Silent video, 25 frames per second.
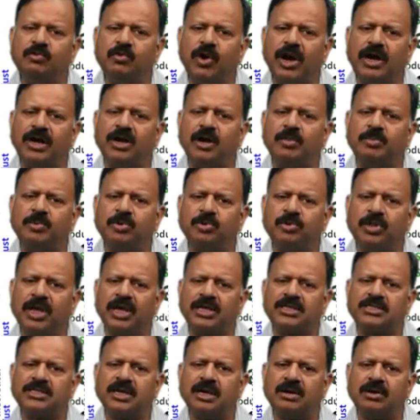went up to the
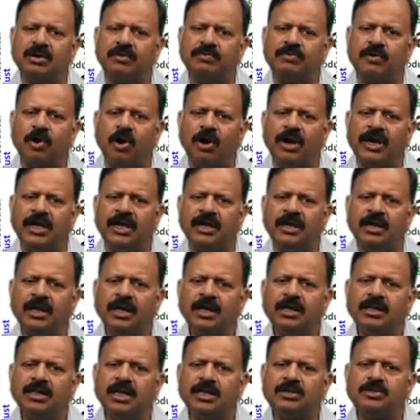extent of calling
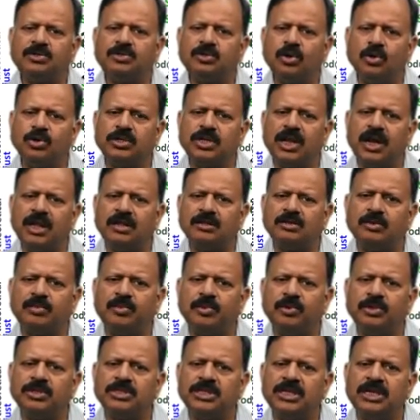that social
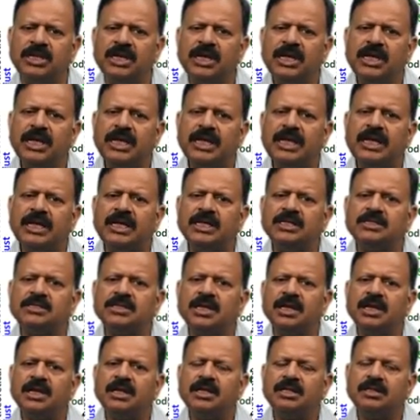anthropology is
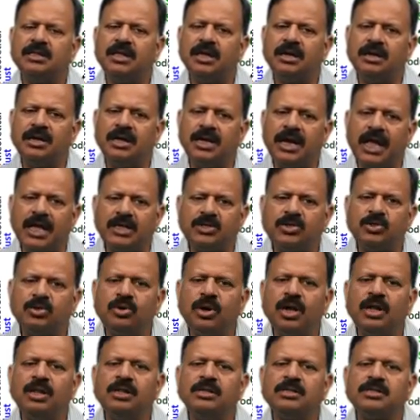the
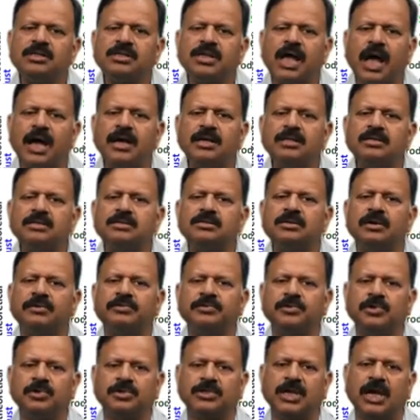natural science of
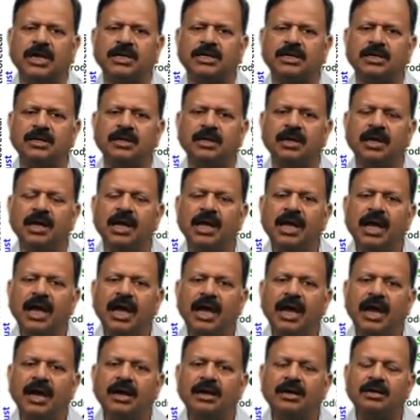society.
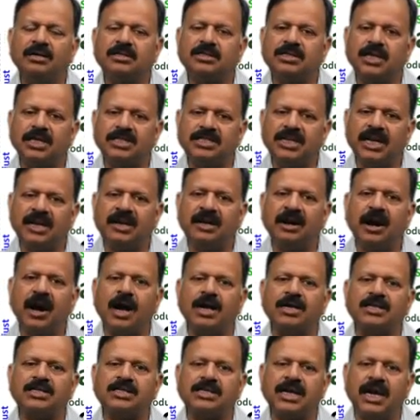And such a
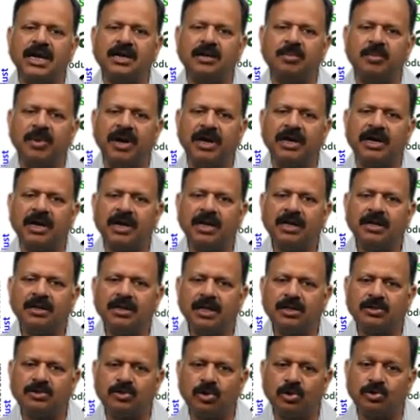grand statement
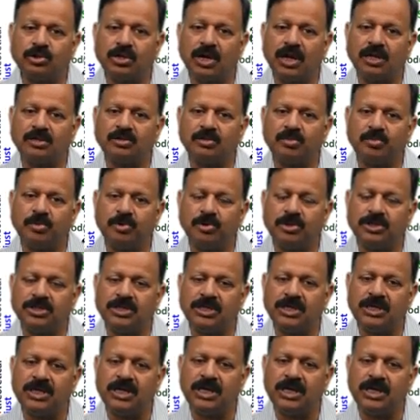that social anthropology